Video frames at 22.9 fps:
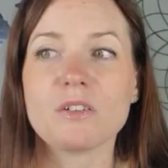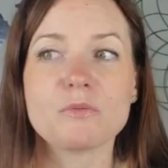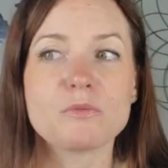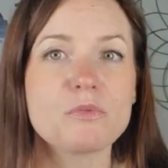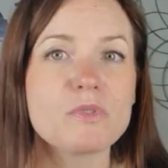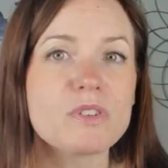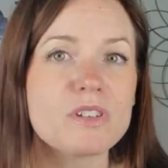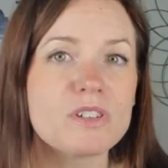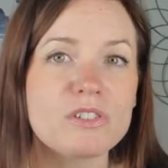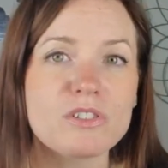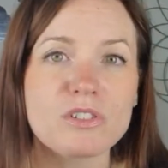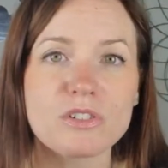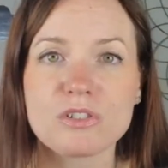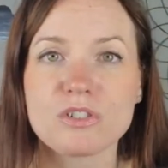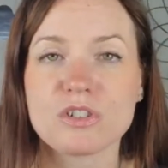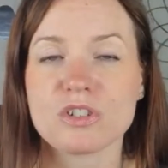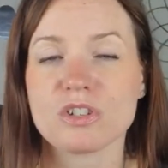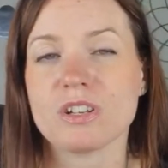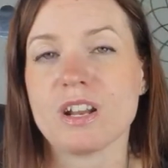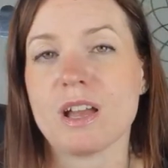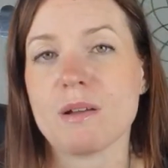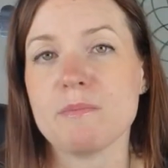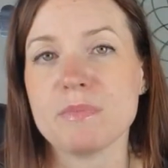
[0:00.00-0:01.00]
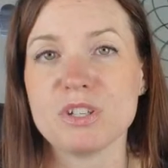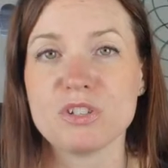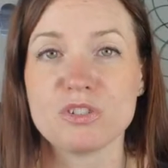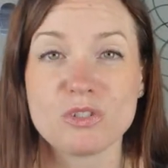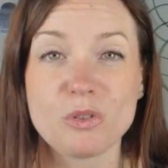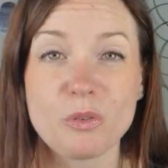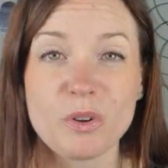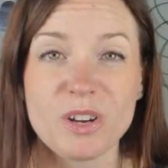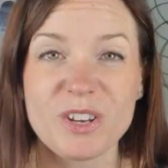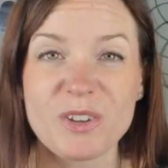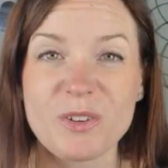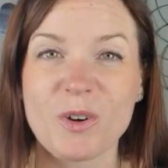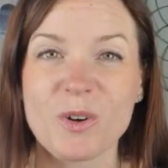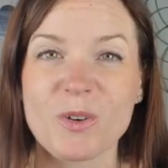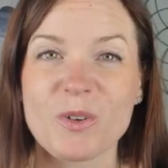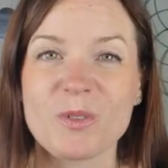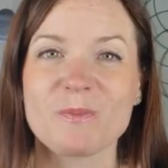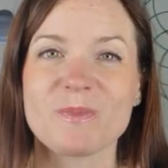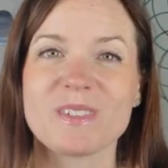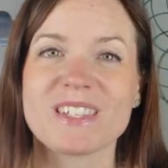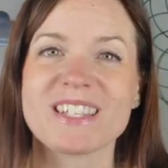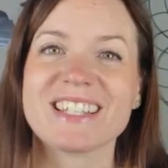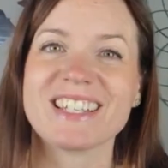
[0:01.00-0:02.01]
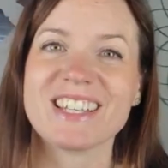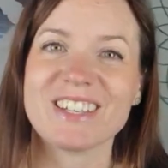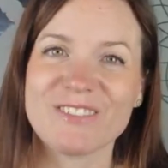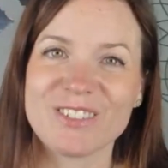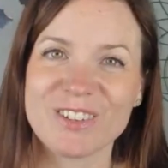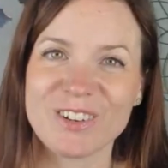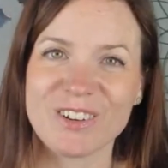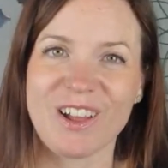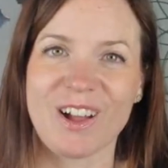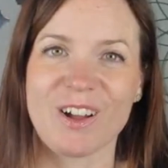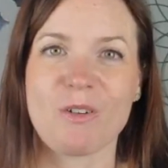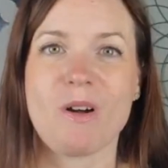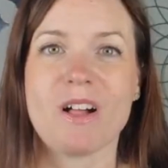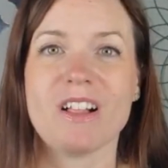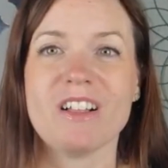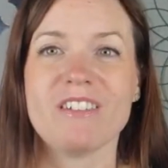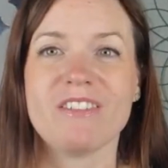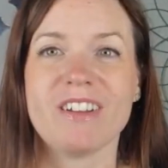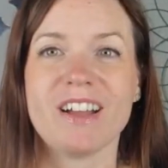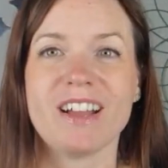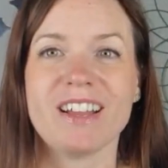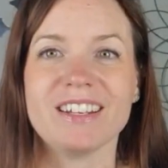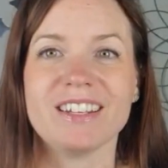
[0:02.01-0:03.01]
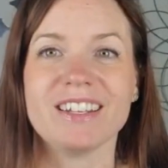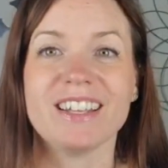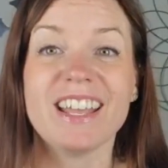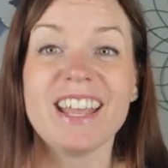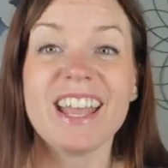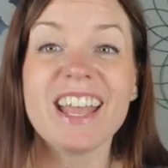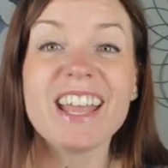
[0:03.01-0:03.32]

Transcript: Realtors should not be showing you homes if you're not qualified,